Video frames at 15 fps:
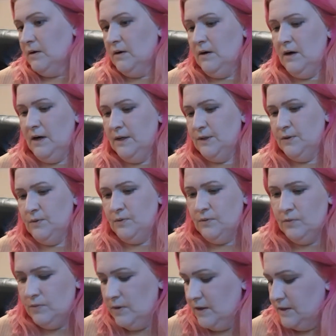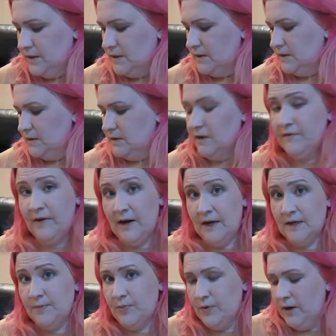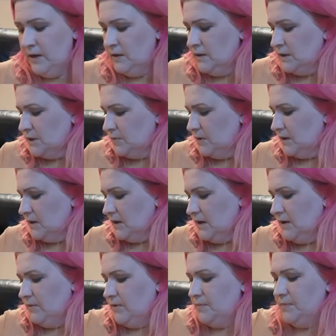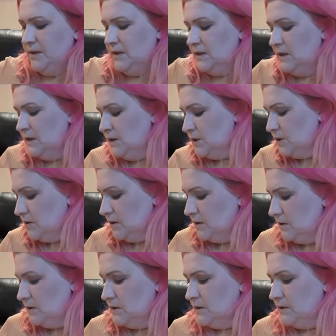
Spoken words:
I don't know what I did. If I had a brain this week, it'd be dangerous.